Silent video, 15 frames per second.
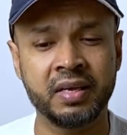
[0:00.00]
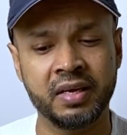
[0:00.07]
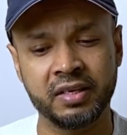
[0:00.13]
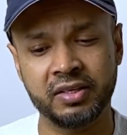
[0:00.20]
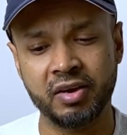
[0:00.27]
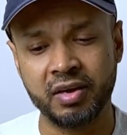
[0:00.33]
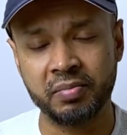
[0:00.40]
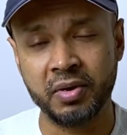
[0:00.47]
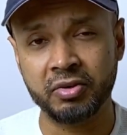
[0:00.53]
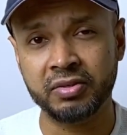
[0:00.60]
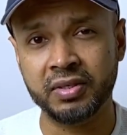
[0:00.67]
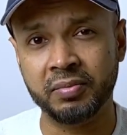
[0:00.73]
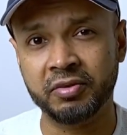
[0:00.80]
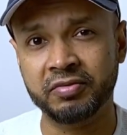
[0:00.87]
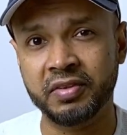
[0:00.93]
talk about
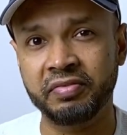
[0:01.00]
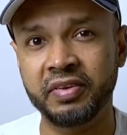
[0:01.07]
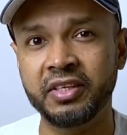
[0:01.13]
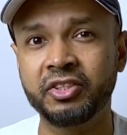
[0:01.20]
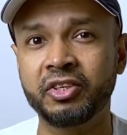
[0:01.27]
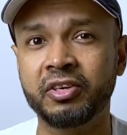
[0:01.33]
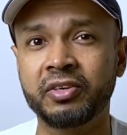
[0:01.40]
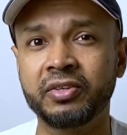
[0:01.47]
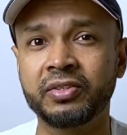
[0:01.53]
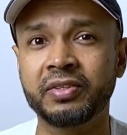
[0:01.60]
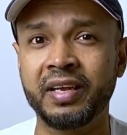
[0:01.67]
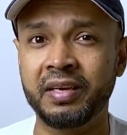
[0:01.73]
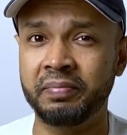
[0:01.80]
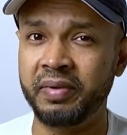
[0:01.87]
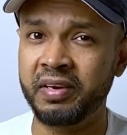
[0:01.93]
some of the features
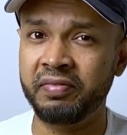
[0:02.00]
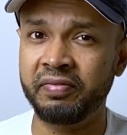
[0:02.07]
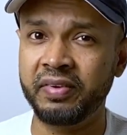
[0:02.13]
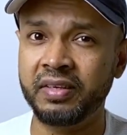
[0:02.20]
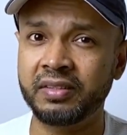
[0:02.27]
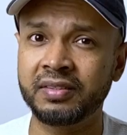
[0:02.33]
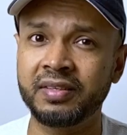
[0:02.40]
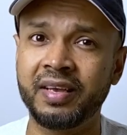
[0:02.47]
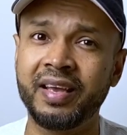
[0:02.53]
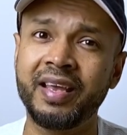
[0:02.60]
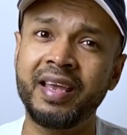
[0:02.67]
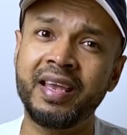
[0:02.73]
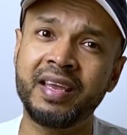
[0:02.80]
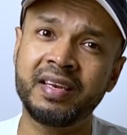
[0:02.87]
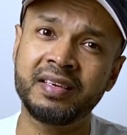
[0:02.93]
and benefits
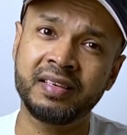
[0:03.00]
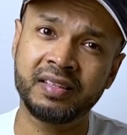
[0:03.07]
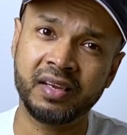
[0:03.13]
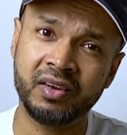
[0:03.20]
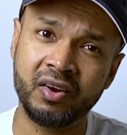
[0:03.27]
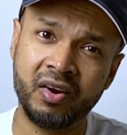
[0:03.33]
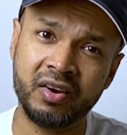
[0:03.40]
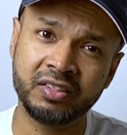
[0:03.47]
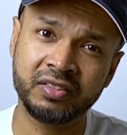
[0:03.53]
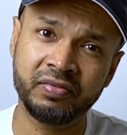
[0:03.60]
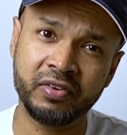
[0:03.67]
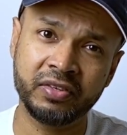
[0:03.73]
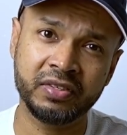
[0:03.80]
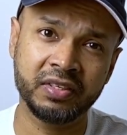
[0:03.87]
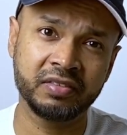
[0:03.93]
and the cost
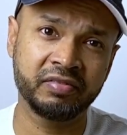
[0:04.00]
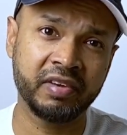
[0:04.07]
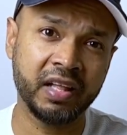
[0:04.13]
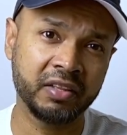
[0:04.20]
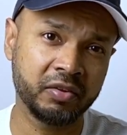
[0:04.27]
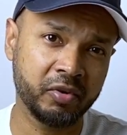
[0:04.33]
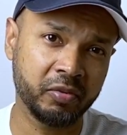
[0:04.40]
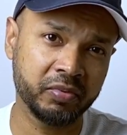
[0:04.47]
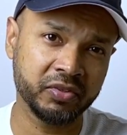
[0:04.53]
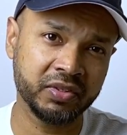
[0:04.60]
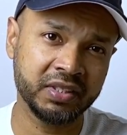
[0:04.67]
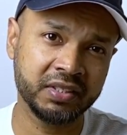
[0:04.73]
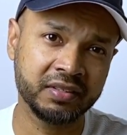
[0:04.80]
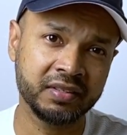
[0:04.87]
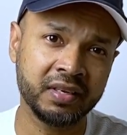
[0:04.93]
versus value
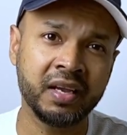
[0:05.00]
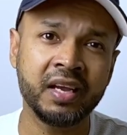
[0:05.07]
proposition